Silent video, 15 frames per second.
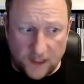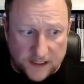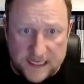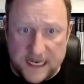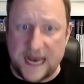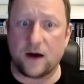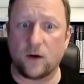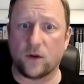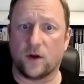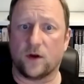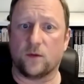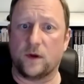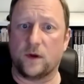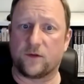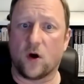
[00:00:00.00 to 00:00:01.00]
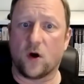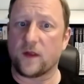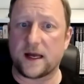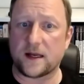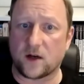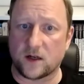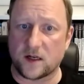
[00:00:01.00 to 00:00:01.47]
now that we've got
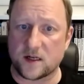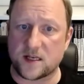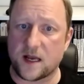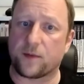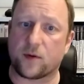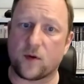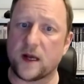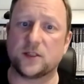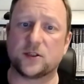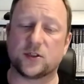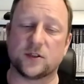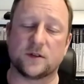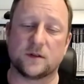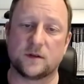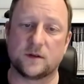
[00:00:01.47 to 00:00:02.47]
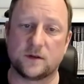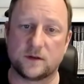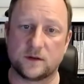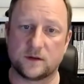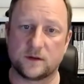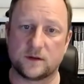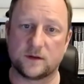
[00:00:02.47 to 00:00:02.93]
that kind of separation.
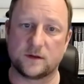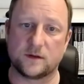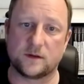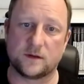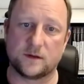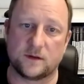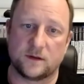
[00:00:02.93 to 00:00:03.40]
Yeah.